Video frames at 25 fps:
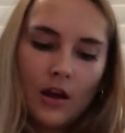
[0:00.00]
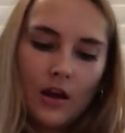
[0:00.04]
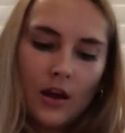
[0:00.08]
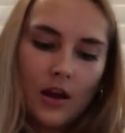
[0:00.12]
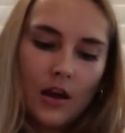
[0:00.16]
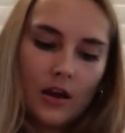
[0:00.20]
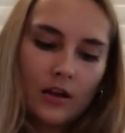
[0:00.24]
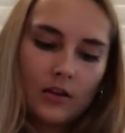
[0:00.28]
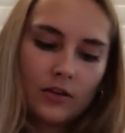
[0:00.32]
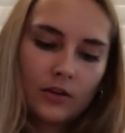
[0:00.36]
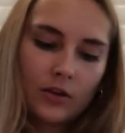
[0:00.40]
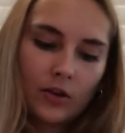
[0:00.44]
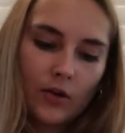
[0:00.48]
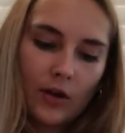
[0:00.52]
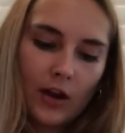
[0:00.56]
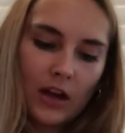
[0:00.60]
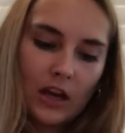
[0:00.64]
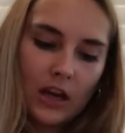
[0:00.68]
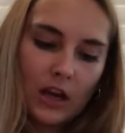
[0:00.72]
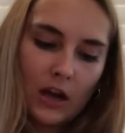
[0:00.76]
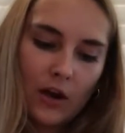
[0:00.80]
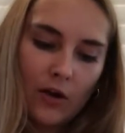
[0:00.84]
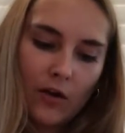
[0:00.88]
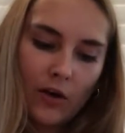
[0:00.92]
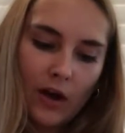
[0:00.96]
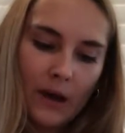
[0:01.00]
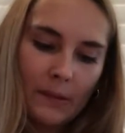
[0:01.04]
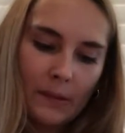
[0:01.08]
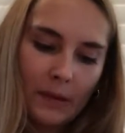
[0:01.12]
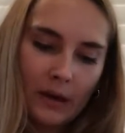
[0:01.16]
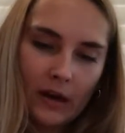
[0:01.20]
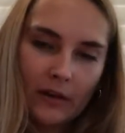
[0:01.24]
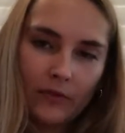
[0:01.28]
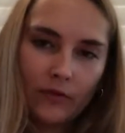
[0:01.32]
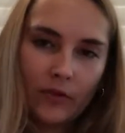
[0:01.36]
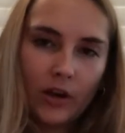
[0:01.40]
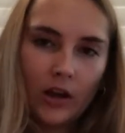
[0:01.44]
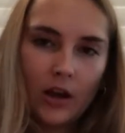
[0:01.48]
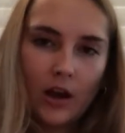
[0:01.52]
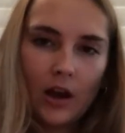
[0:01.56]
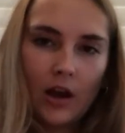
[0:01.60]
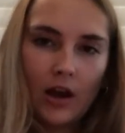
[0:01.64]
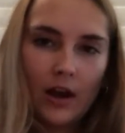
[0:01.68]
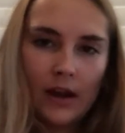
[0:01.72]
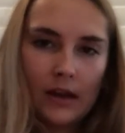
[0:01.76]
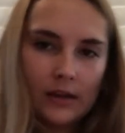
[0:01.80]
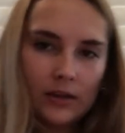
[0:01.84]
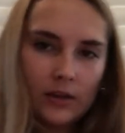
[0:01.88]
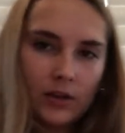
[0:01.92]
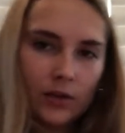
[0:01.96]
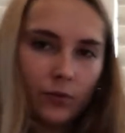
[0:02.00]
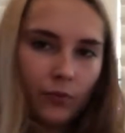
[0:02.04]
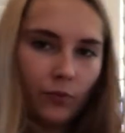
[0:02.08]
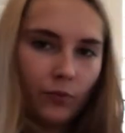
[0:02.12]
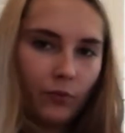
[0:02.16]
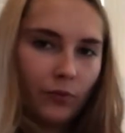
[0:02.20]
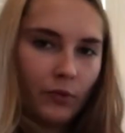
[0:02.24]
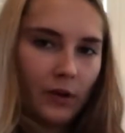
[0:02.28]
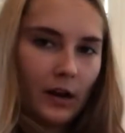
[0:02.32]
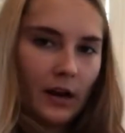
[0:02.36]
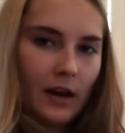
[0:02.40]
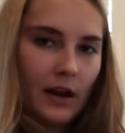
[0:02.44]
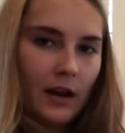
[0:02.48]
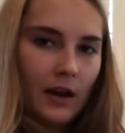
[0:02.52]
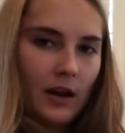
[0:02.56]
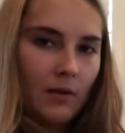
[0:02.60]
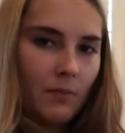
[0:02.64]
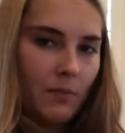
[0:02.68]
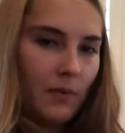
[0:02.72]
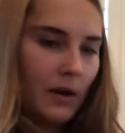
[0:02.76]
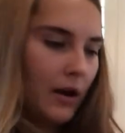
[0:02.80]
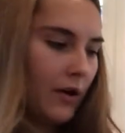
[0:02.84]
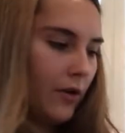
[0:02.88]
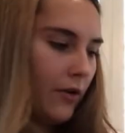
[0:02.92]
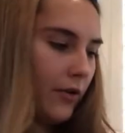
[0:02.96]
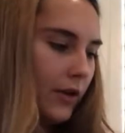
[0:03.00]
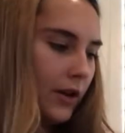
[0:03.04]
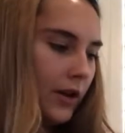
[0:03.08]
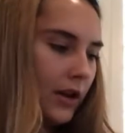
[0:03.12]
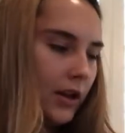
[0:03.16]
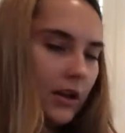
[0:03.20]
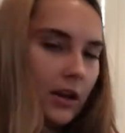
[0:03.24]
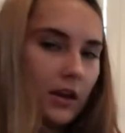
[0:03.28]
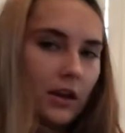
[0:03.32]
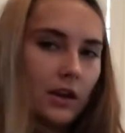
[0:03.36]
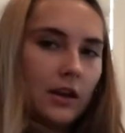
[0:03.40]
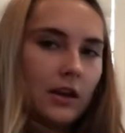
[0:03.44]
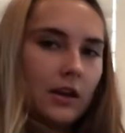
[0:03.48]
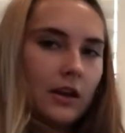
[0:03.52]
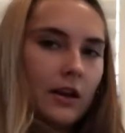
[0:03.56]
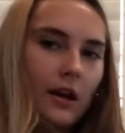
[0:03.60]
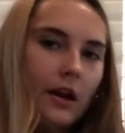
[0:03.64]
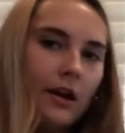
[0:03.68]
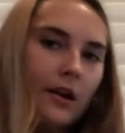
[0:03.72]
So I know I'm gonna have to cut right about here.